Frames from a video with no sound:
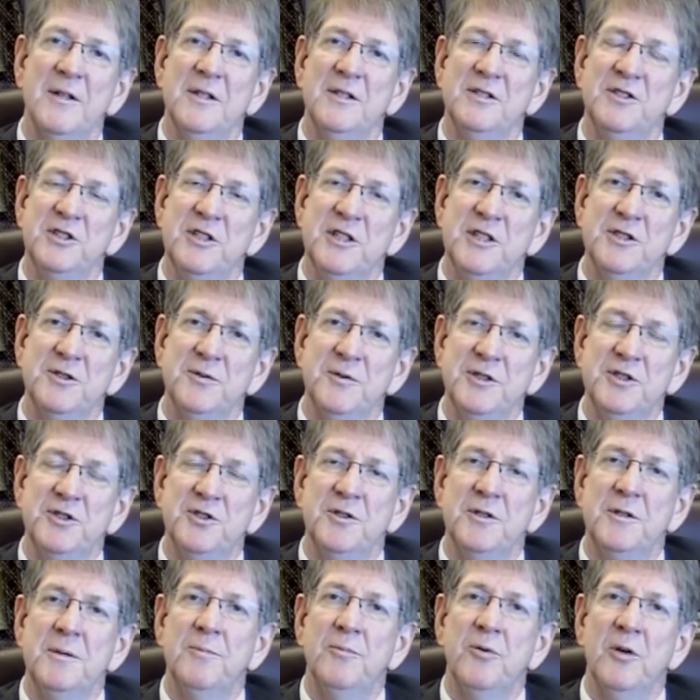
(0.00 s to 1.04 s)
the judiciary
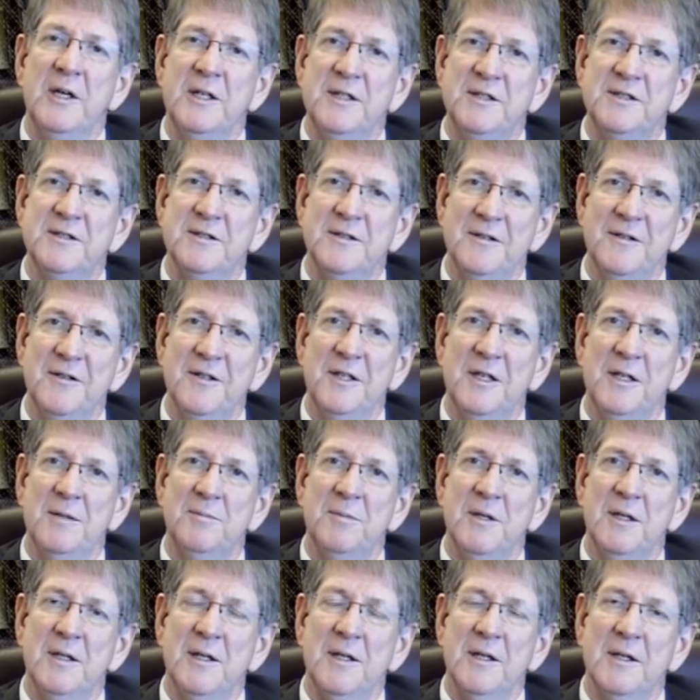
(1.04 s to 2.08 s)
should embrace the
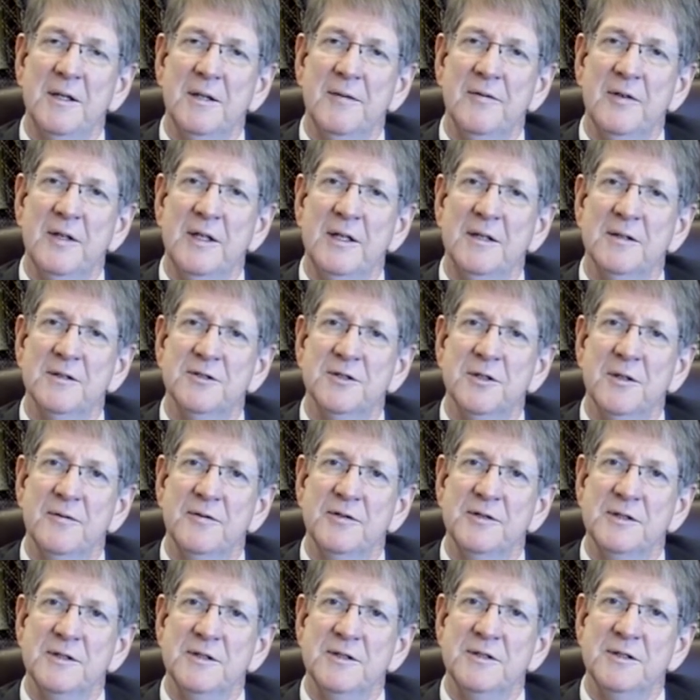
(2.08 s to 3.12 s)
unbundling of legal
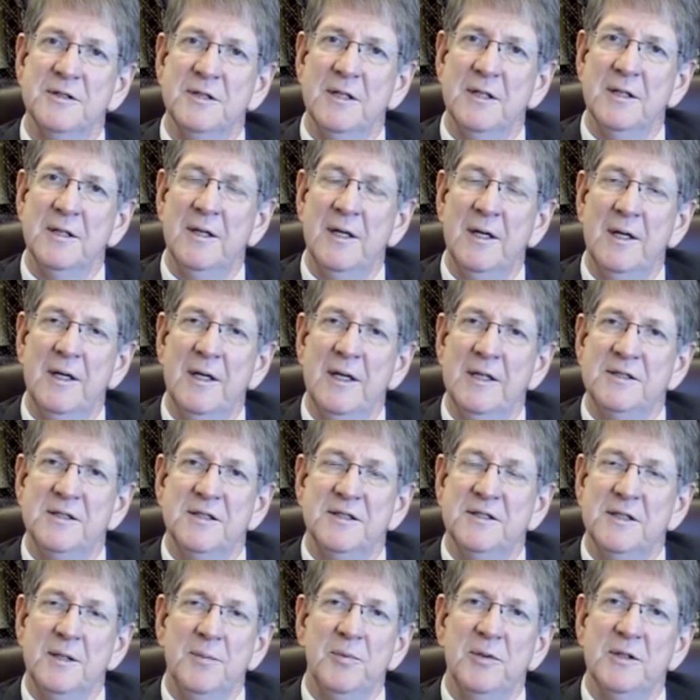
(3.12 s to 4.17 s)
services. It's
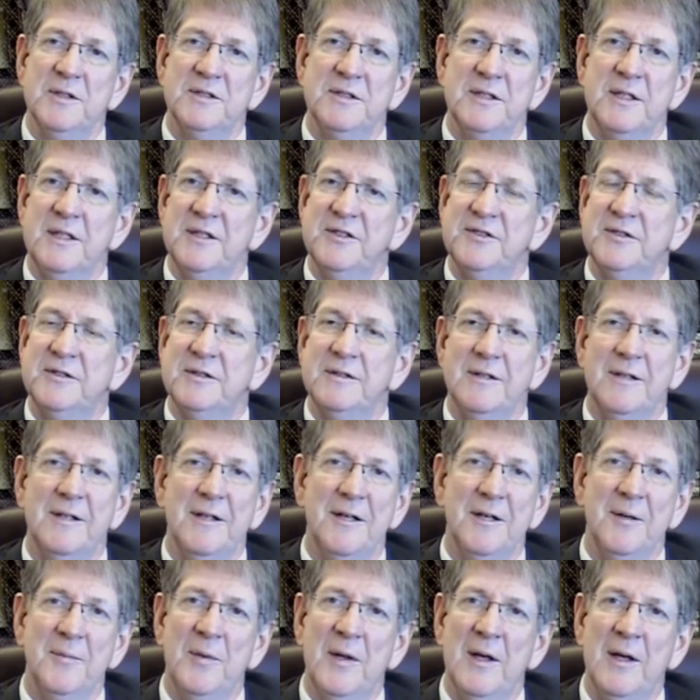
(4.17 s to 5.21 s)
as simple as this.
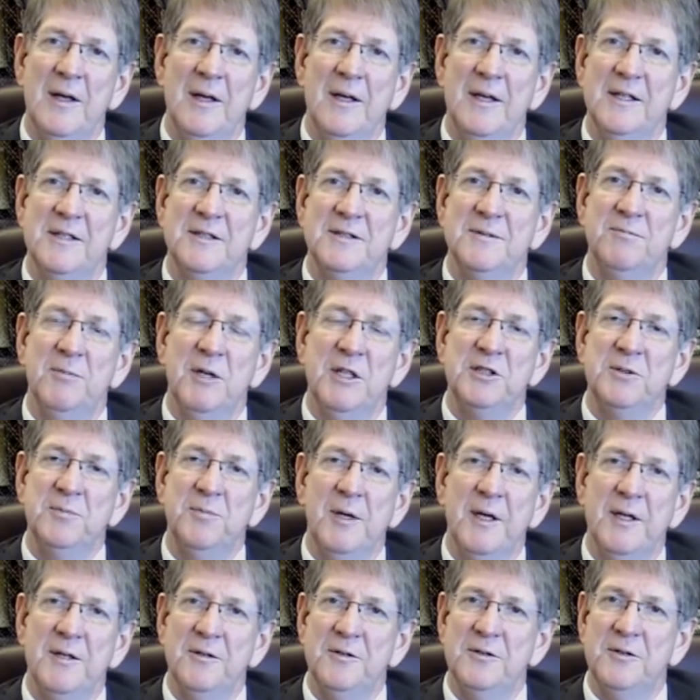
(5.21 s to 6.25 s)
It's much
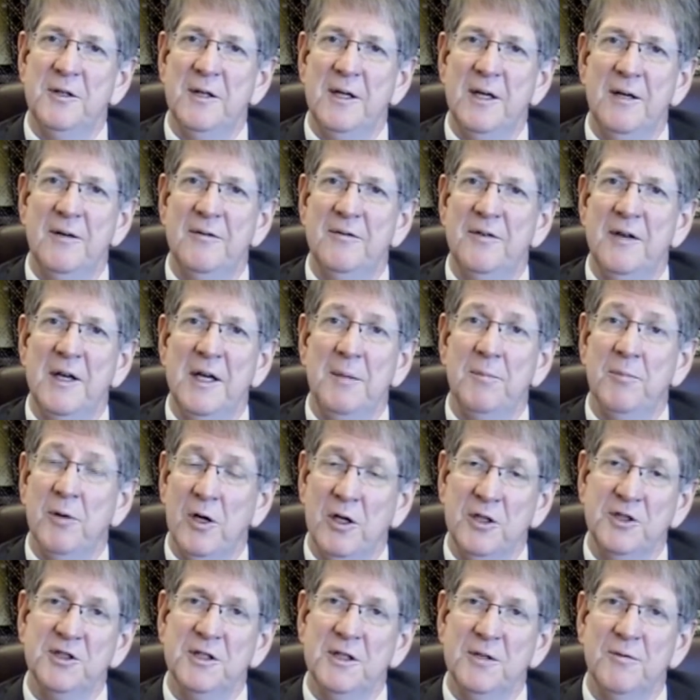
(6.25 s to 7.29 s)
better to have a
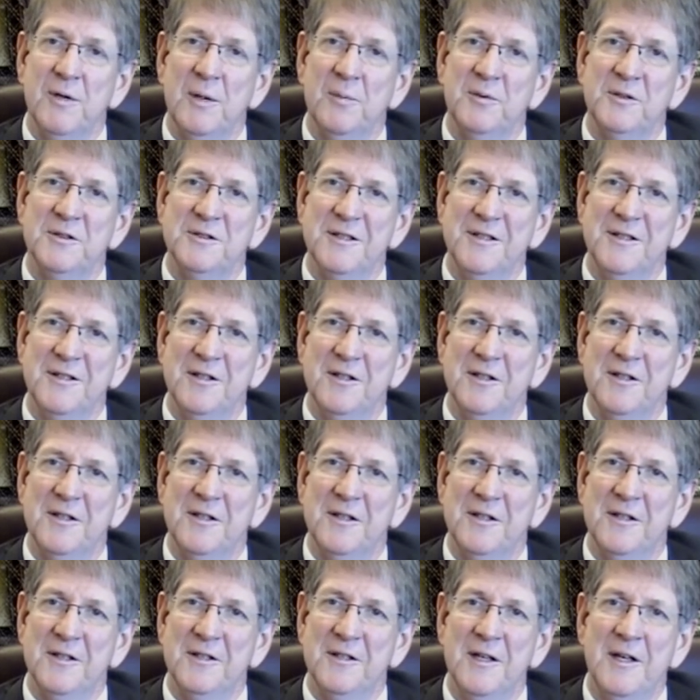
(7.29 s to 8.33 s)
partially represented
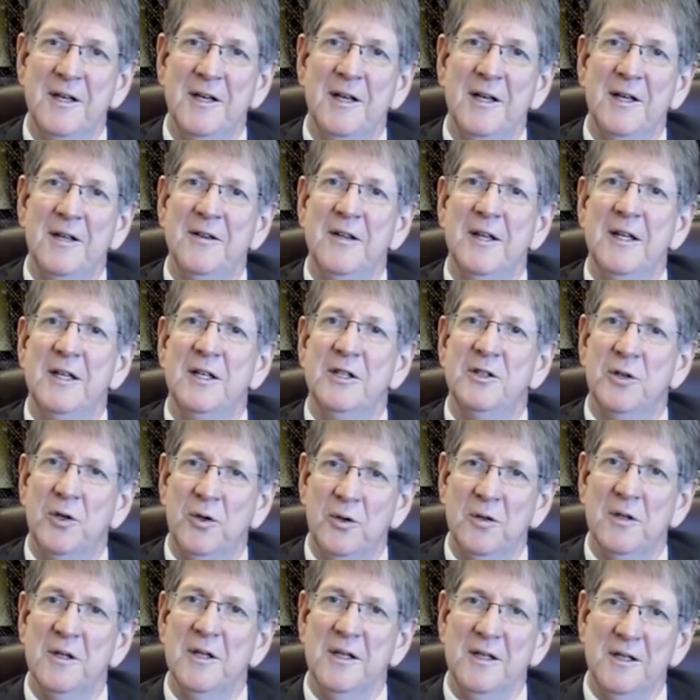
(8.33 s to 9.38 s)
litigant than a
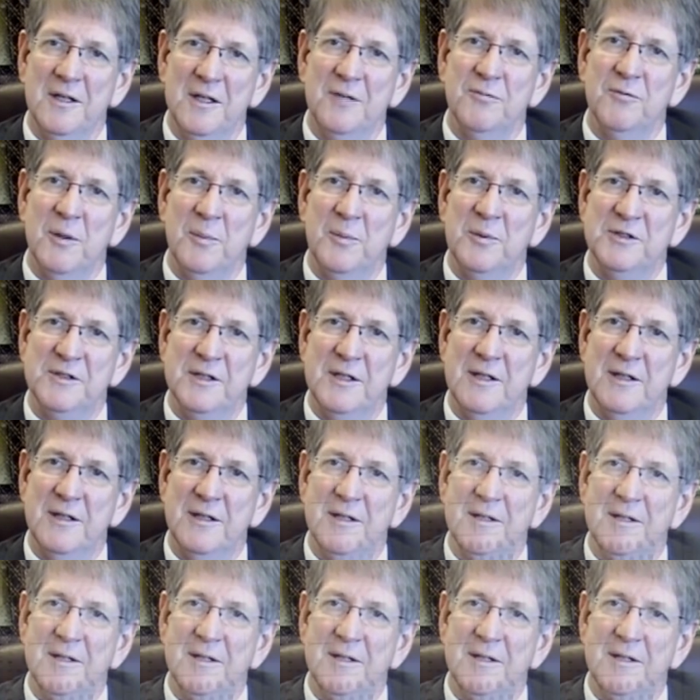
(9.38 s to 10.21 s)
totally unrepresented